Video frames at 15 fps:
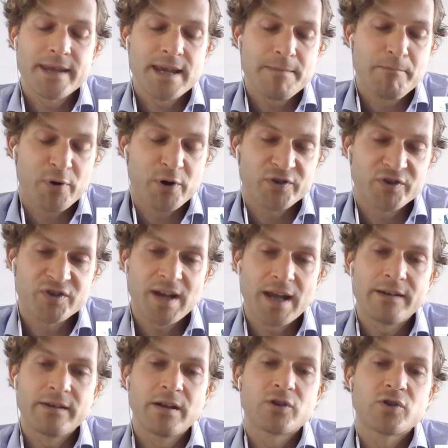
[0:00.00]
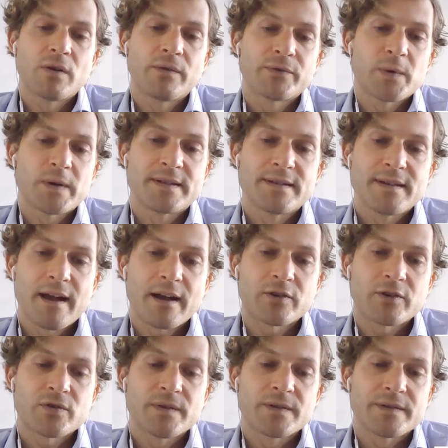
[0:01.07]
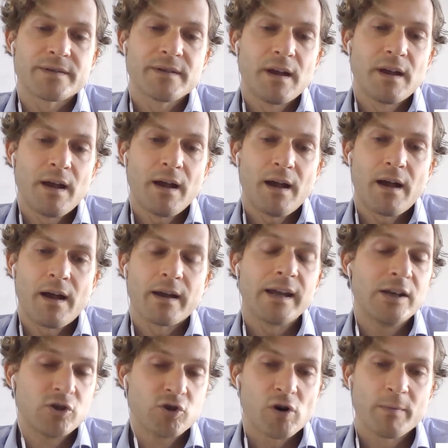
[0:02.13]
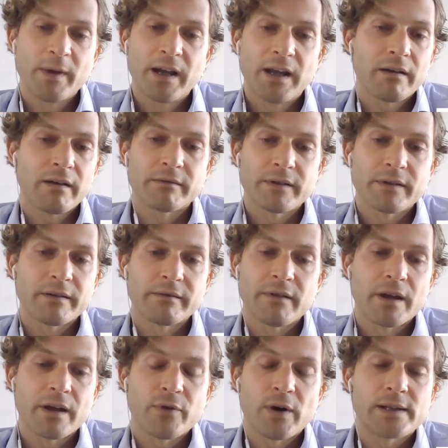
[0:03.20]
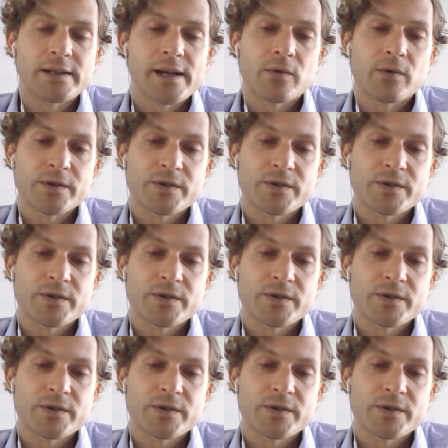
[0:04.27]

the percentage of transactions in Germany and frankly